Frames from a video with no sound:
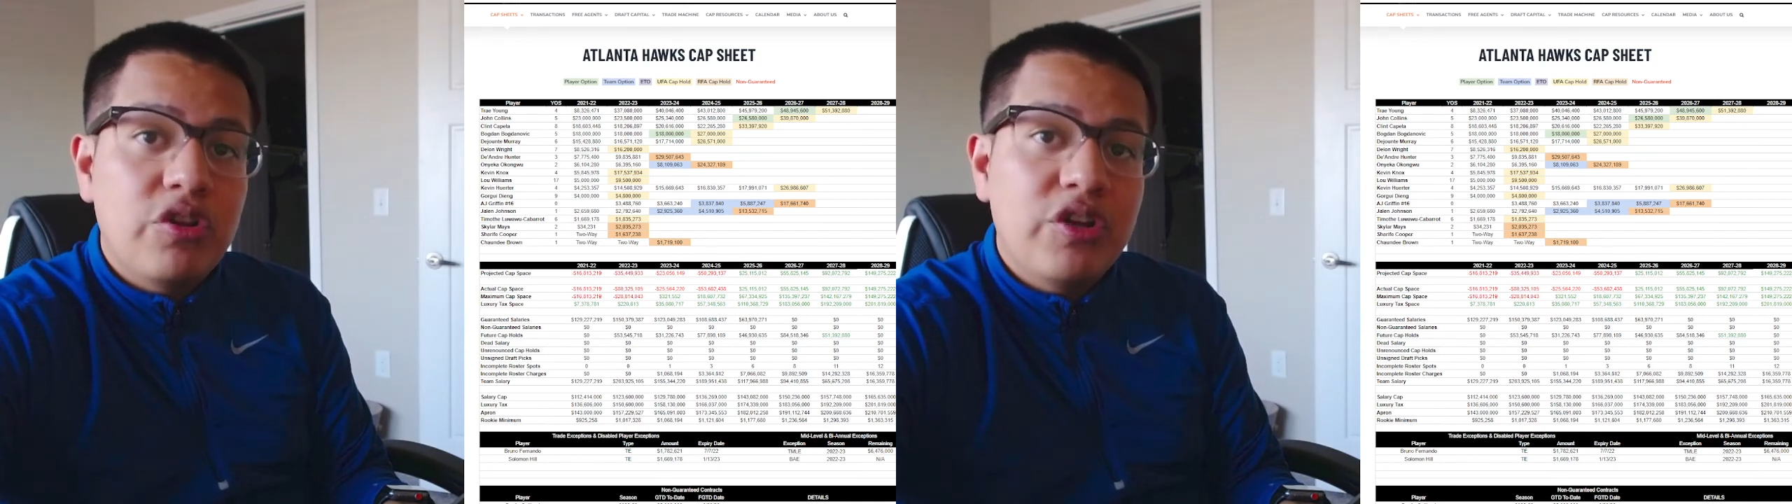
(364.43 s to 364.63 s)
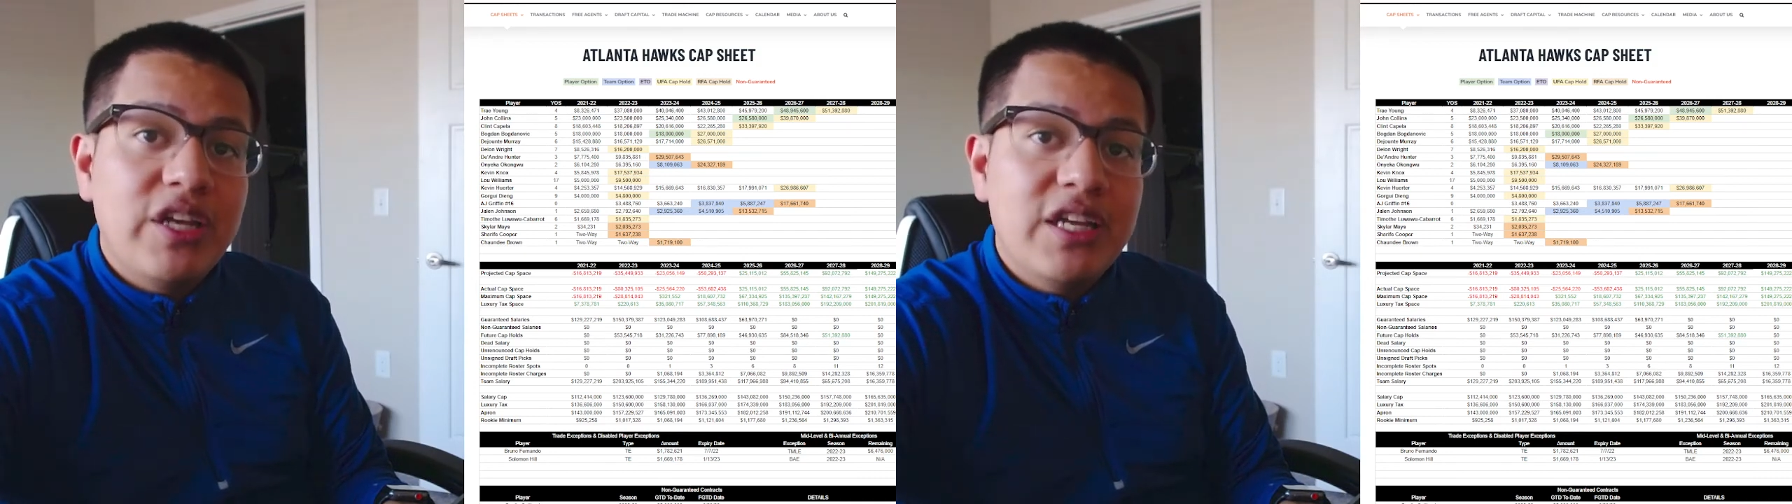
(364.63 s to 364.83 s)

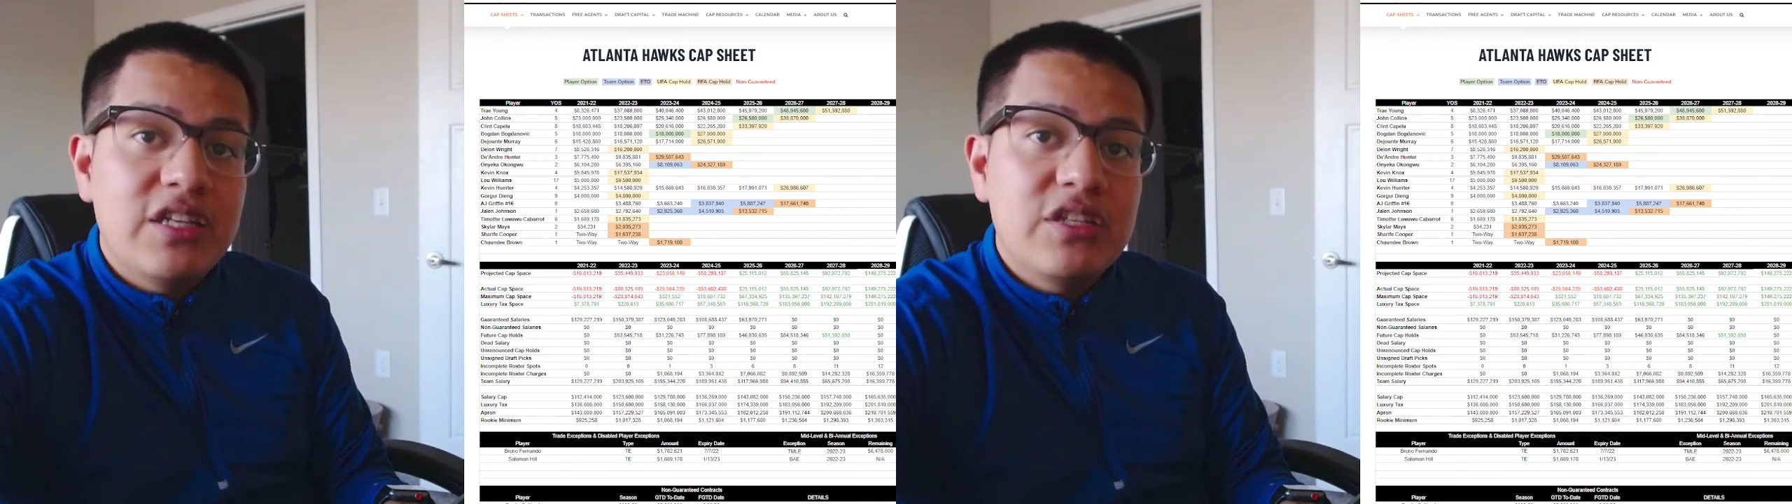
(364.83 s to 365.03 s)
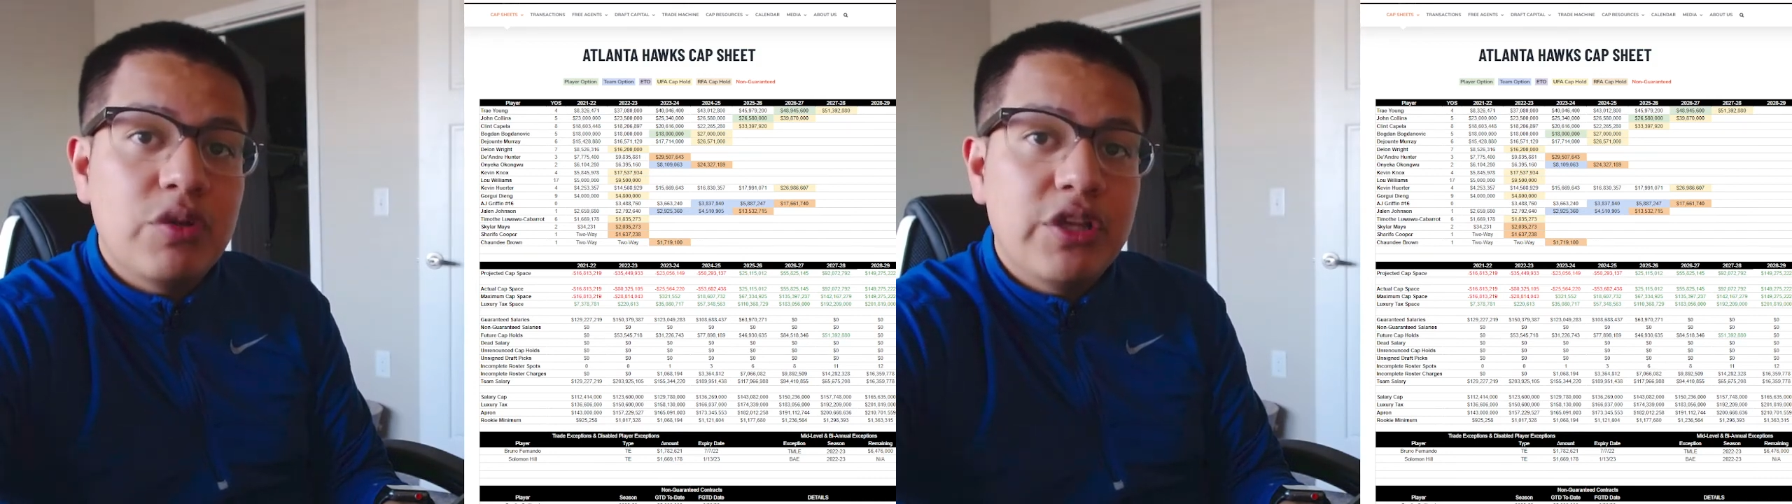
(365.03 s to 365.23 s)
looking
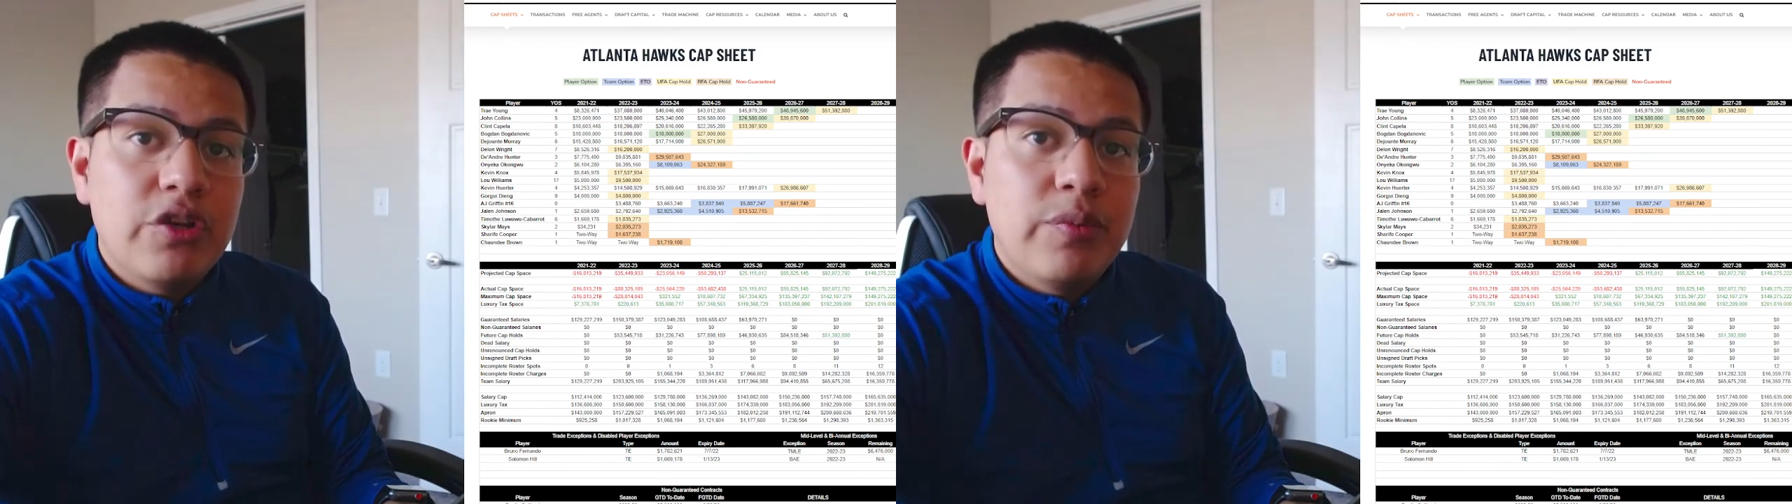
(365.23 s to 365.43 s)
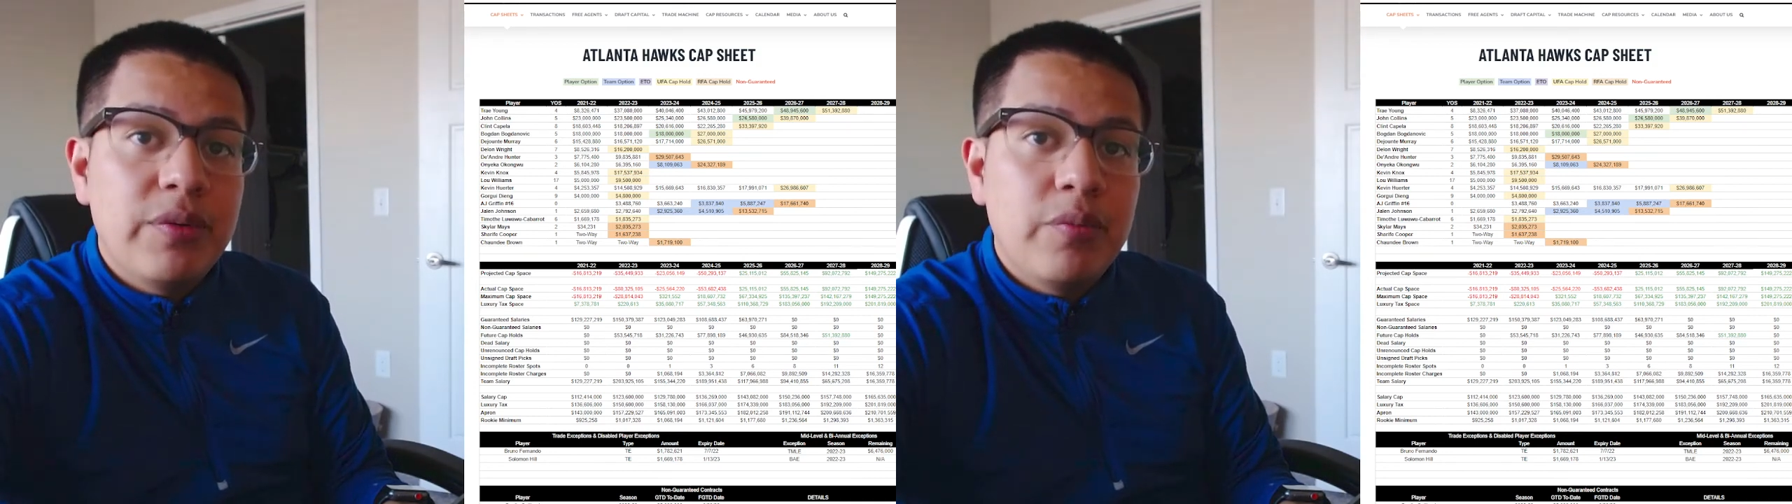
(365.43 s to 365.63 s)
into a
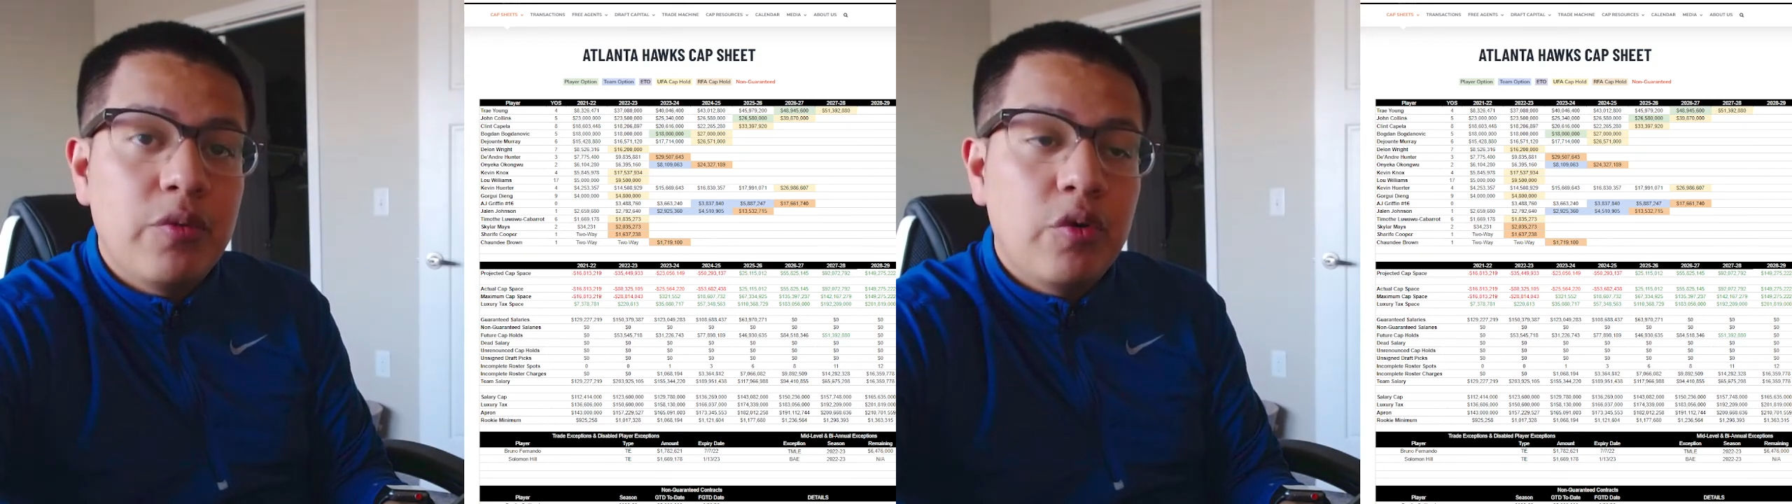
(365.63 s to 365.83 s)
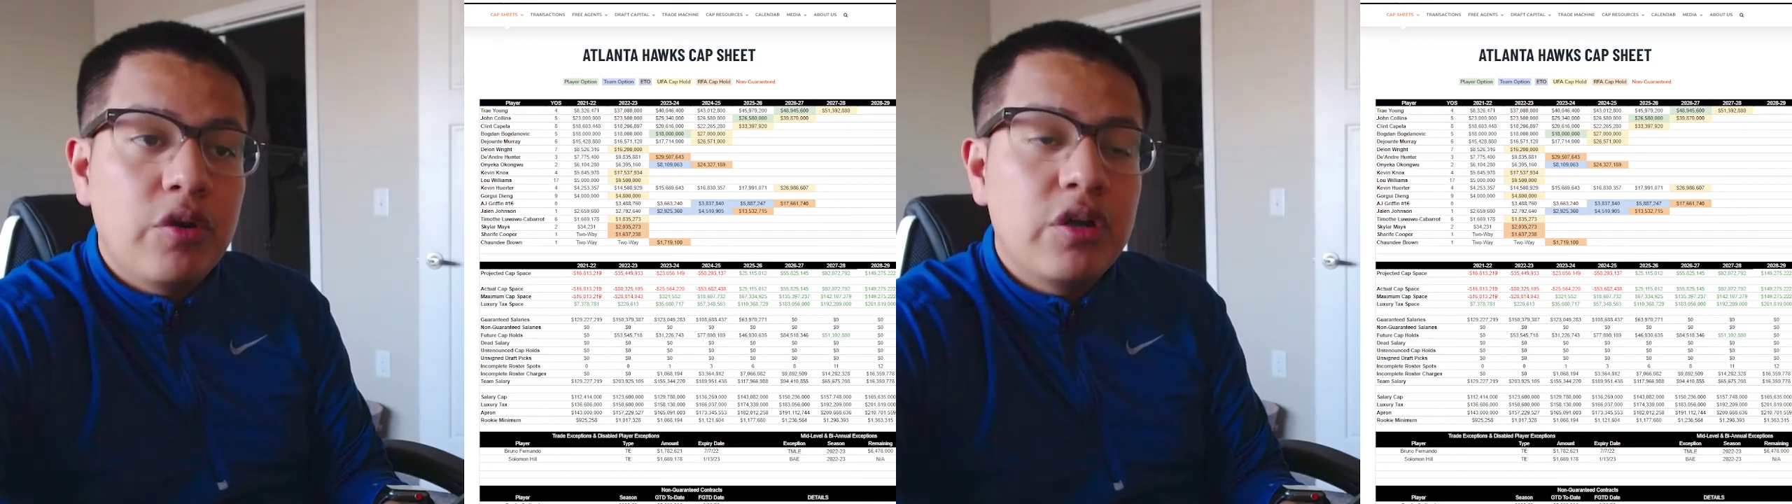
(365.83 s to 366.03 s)
little bit
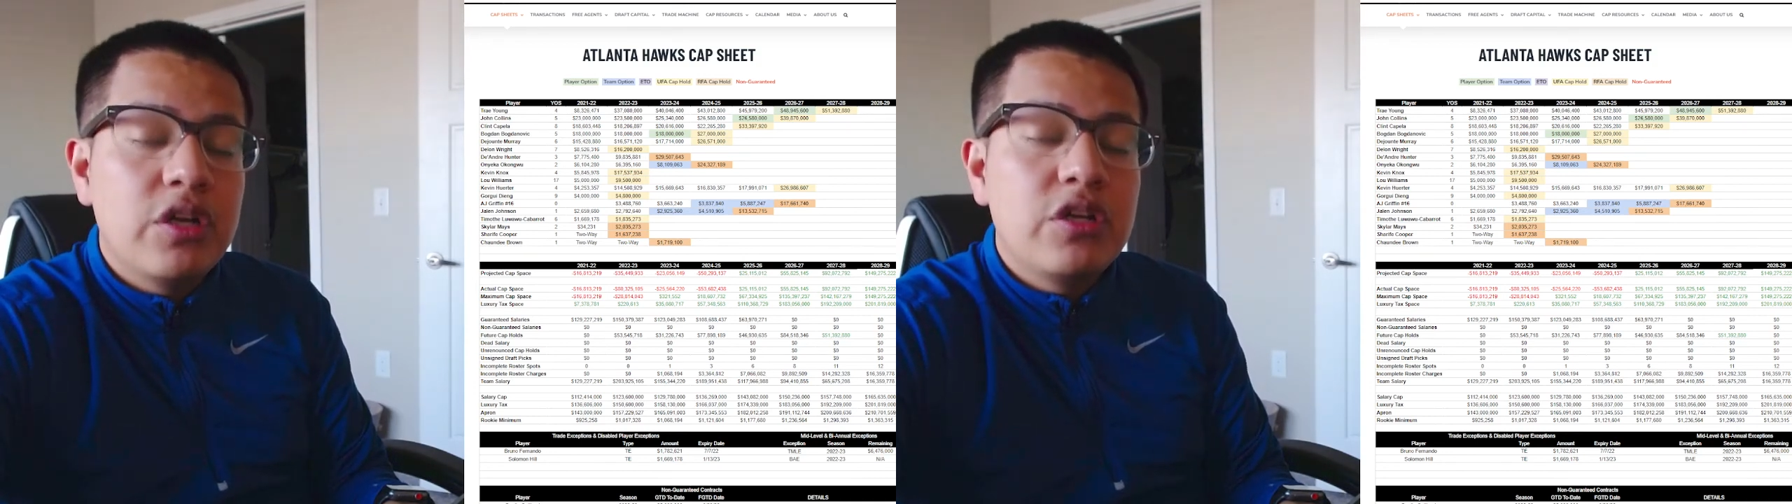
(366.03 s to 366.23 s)
more.